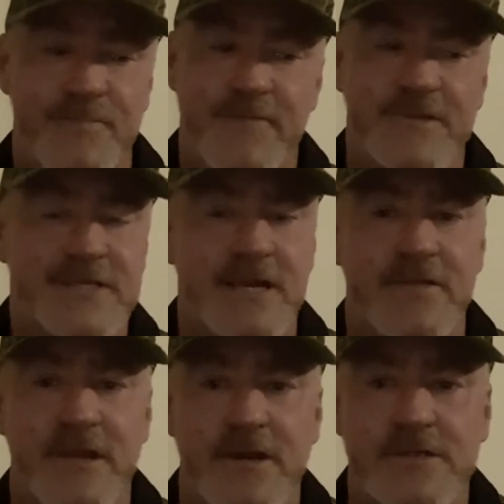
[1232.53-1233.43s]
If there's
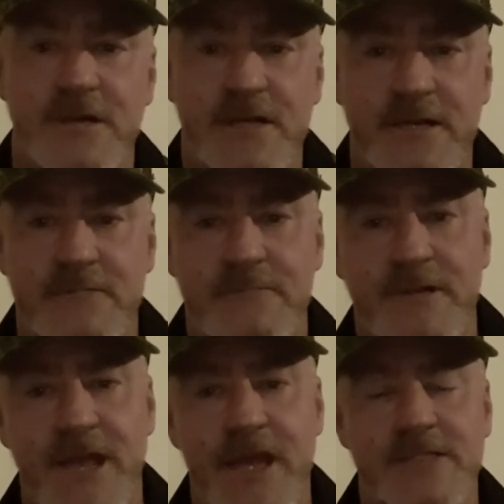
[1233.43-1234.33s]
anything else I can
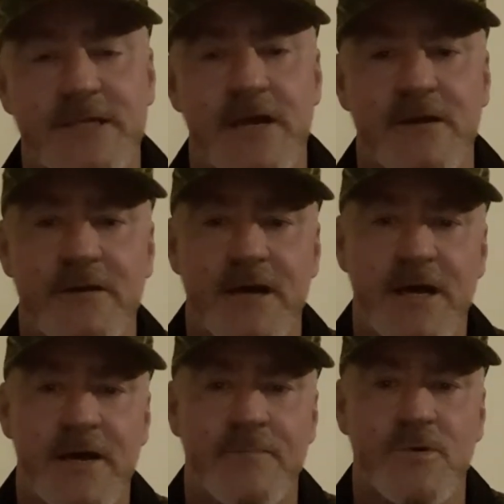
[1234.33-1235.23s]
answer,
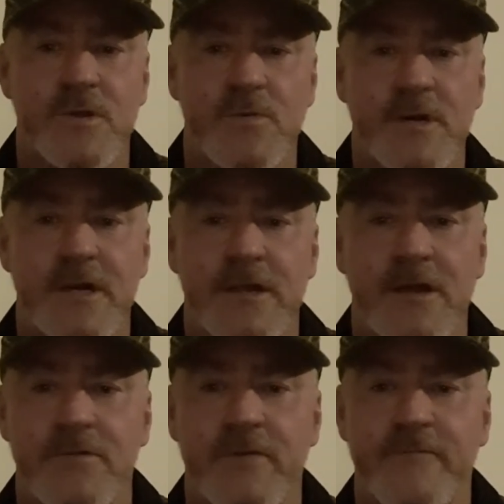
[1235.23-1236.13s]
or you want any
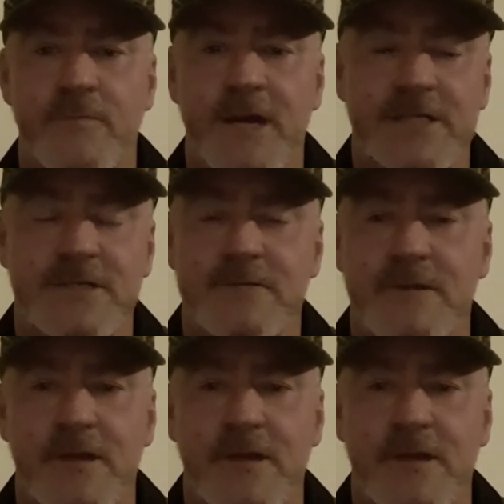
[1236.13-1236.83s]
other information,